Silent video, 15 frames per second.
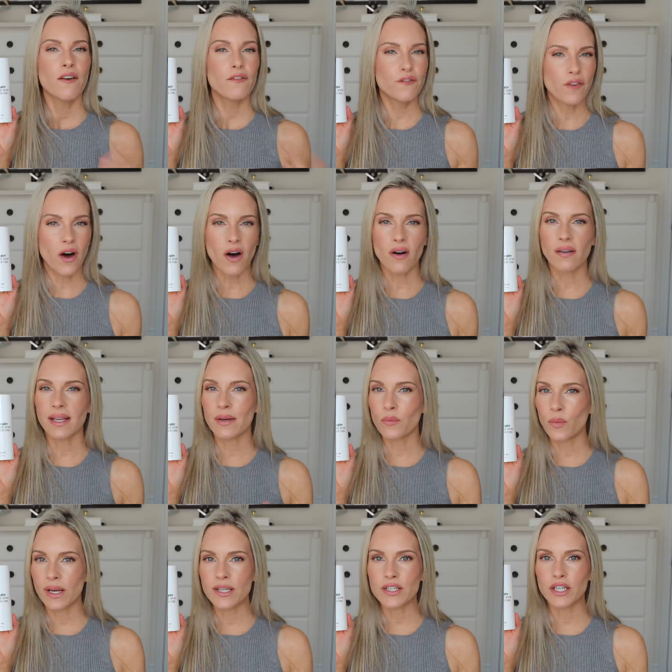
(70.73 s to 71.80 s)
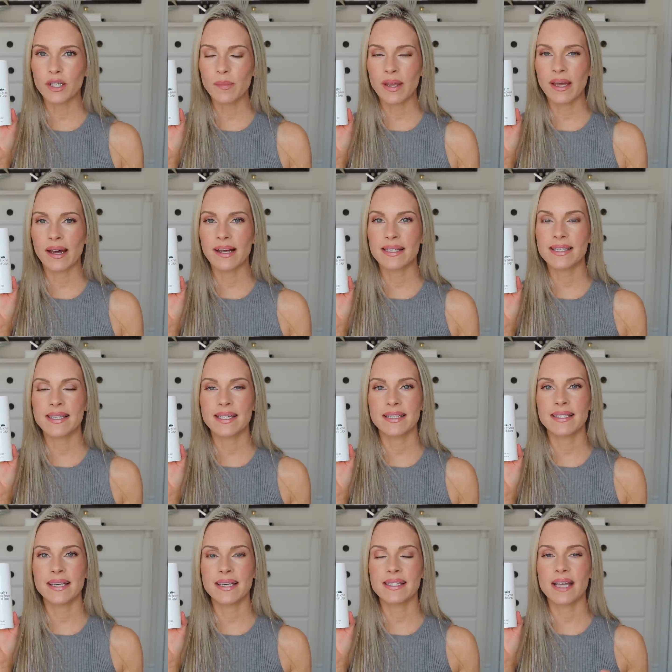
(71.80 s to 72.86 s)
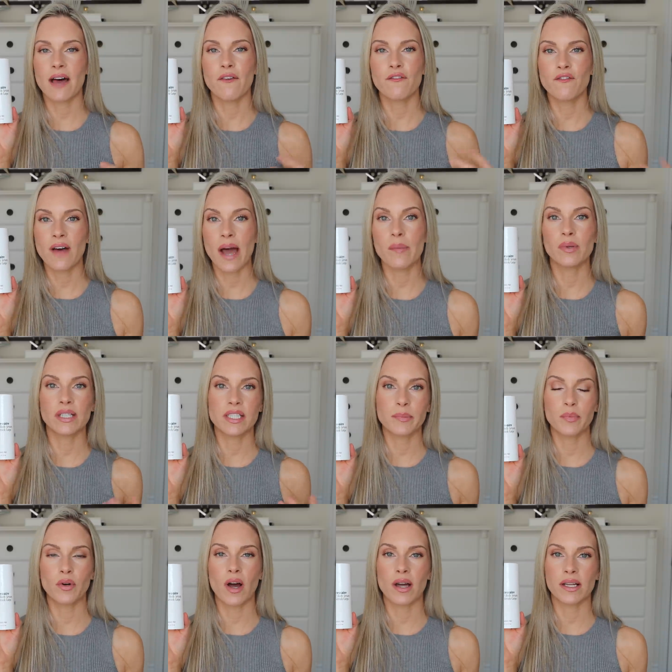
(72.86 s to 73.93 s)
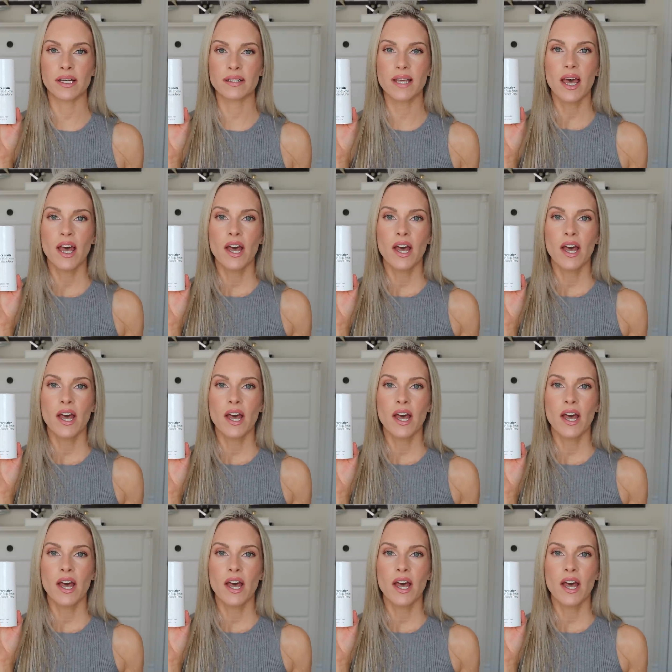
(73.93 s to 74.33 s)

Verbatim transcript: fall and winter, because this is a fabulous product